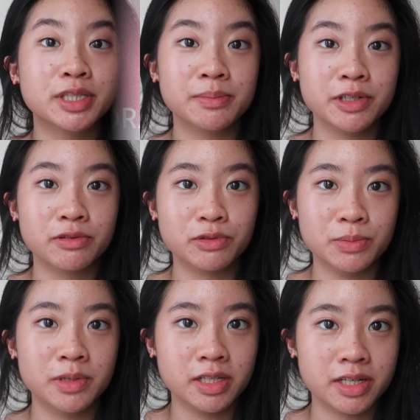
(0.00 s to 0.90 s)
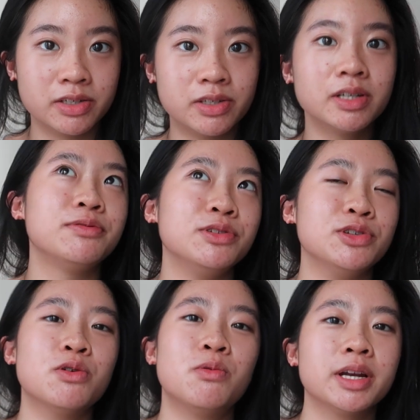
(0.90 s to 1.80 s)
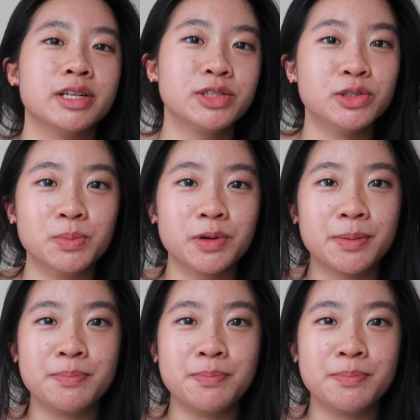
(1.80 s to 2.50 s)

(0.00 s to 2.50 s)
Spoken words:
up your room a little if you don't want a super